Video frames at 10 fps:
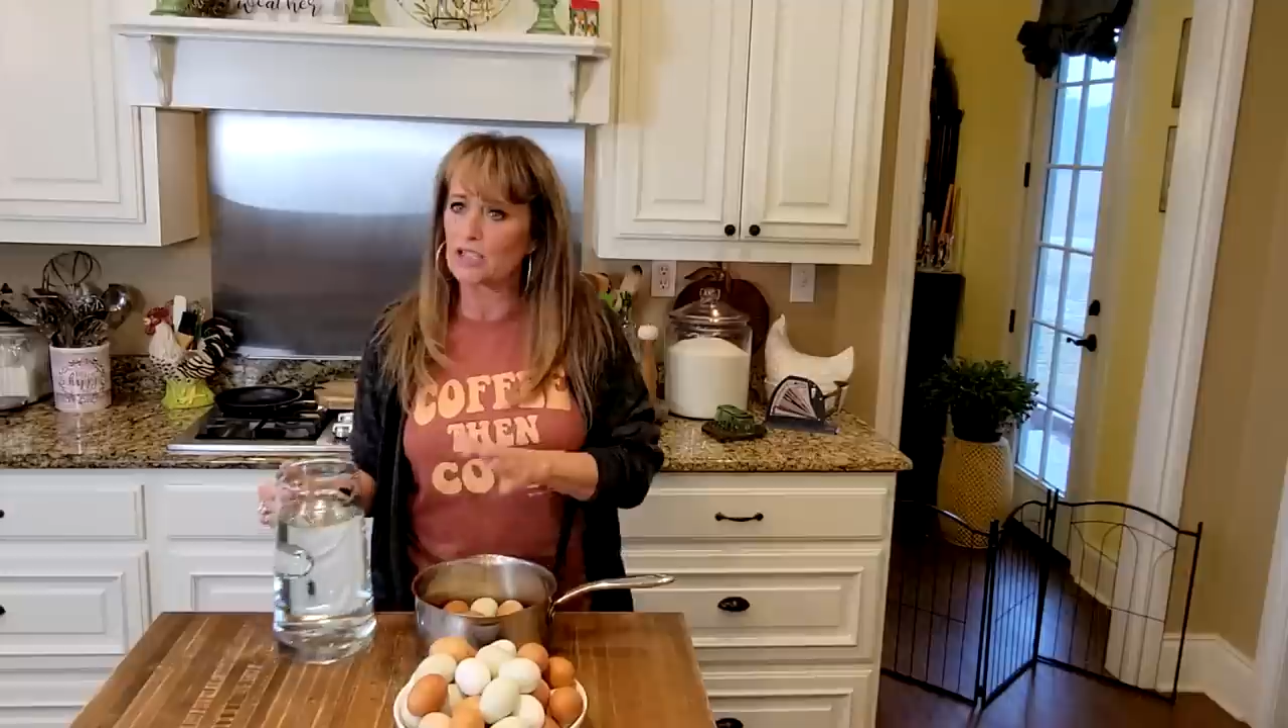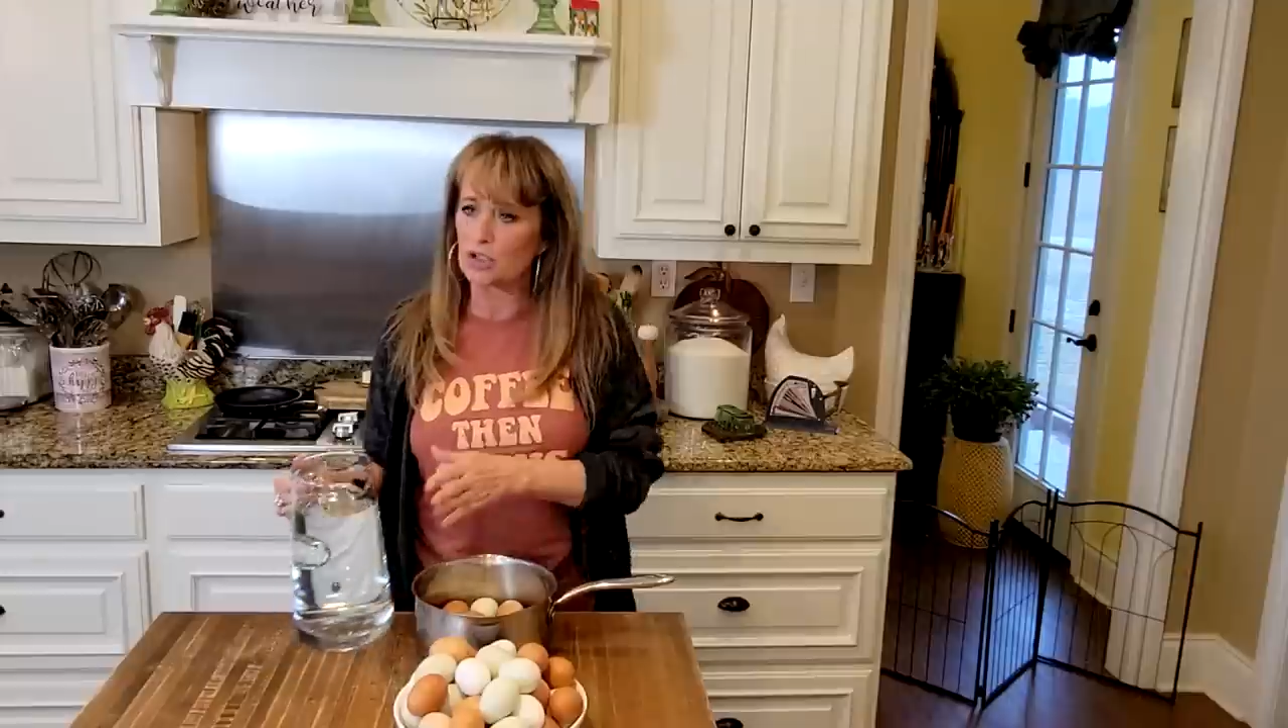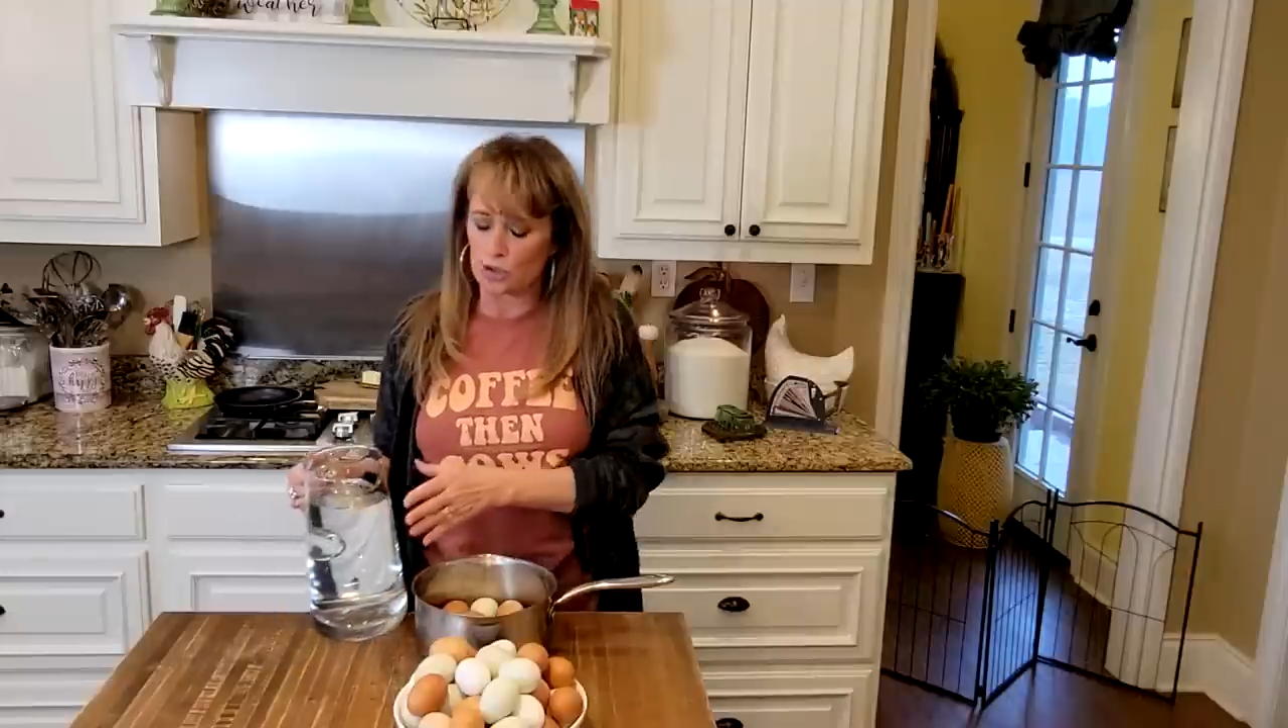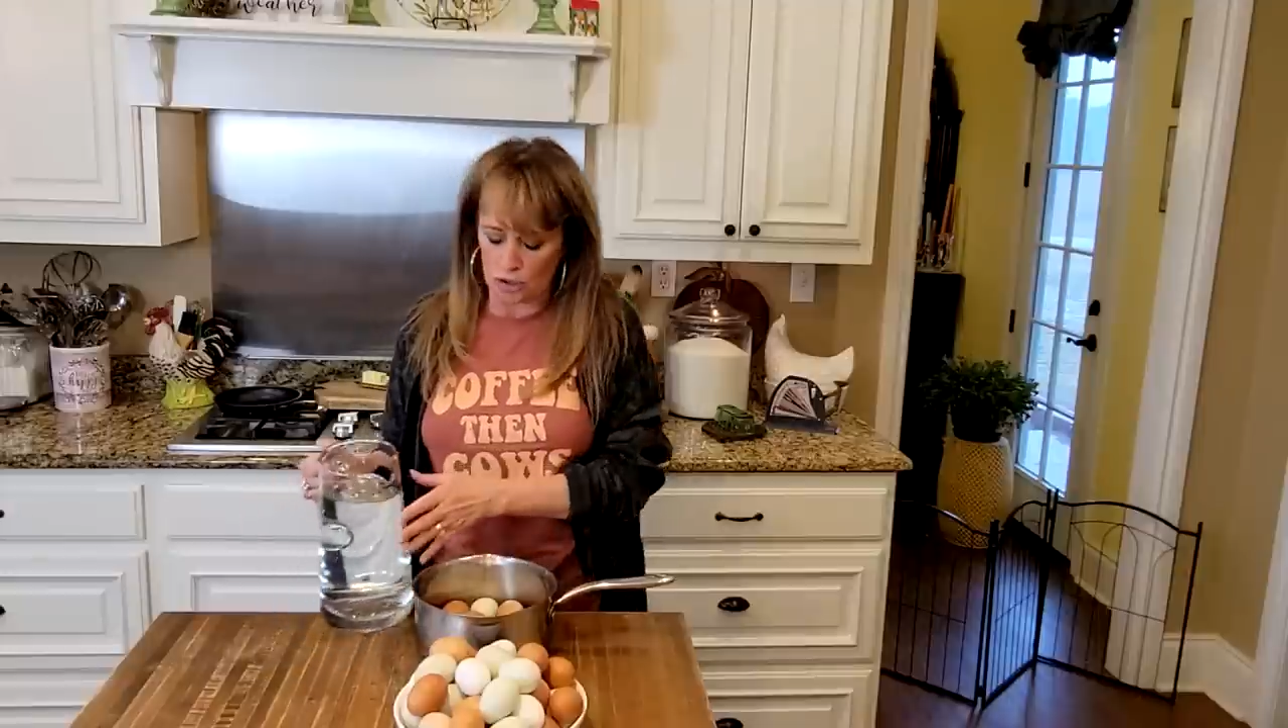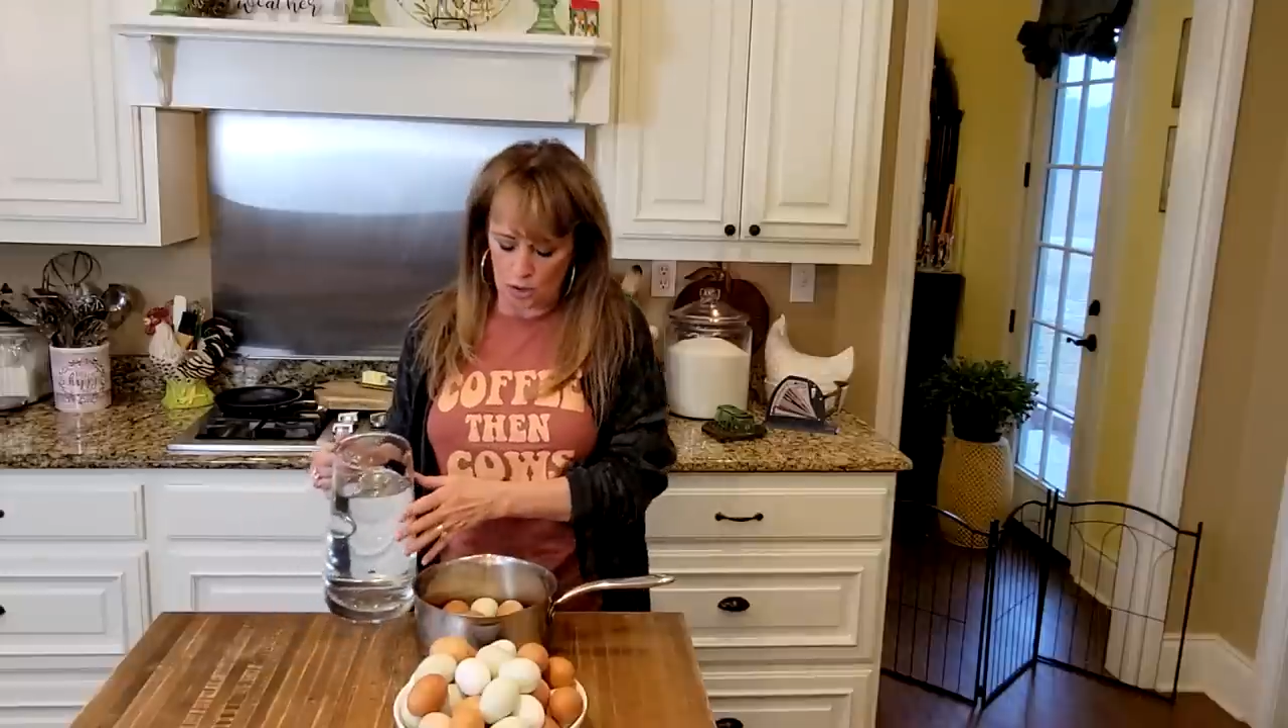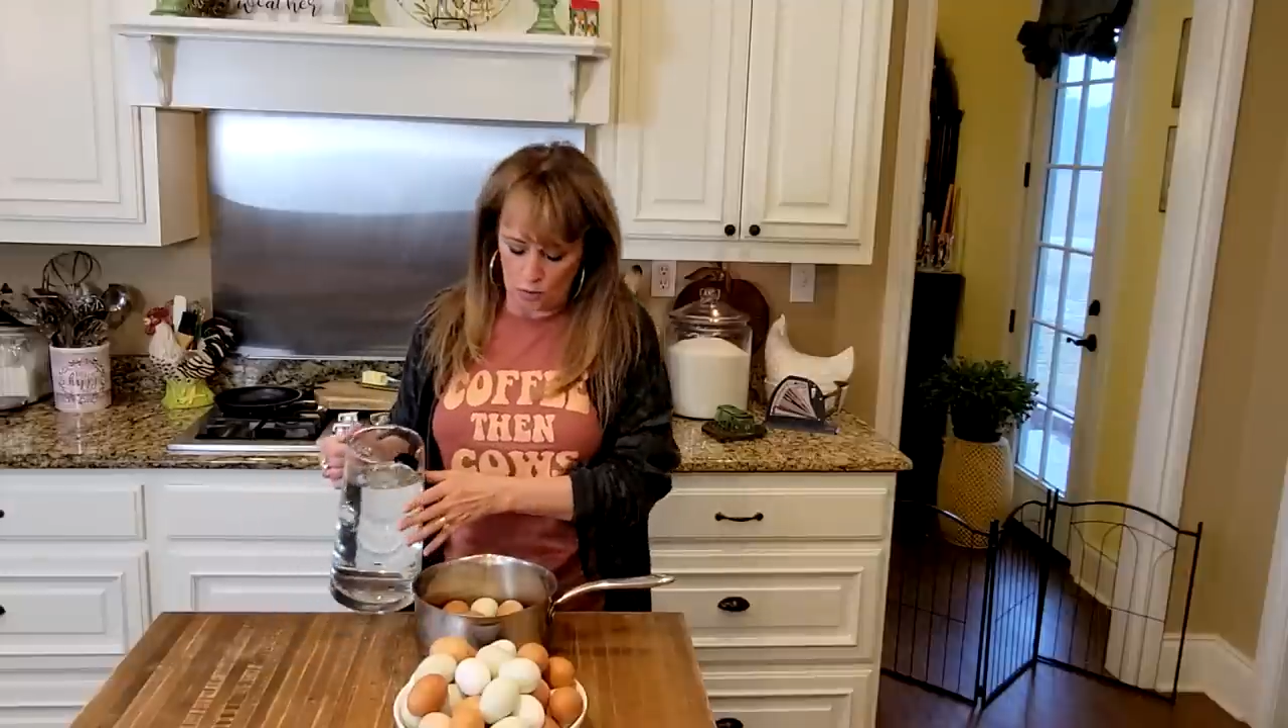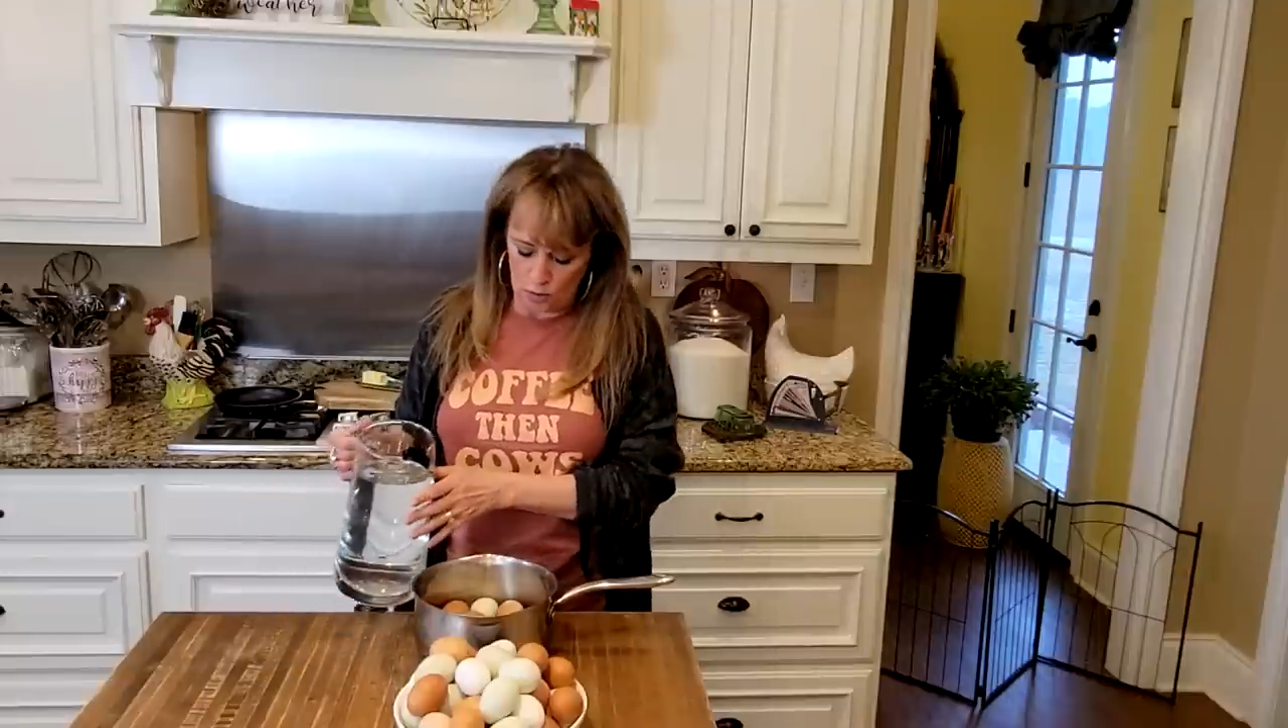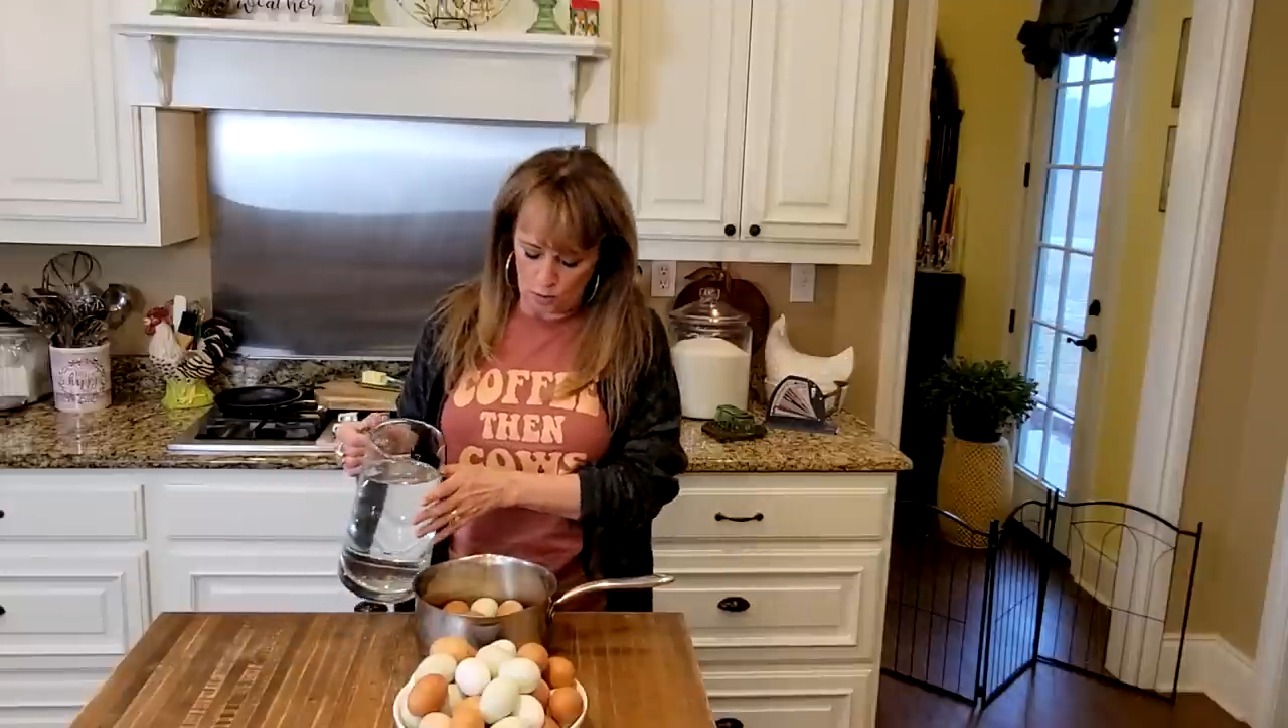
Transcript: sure don't want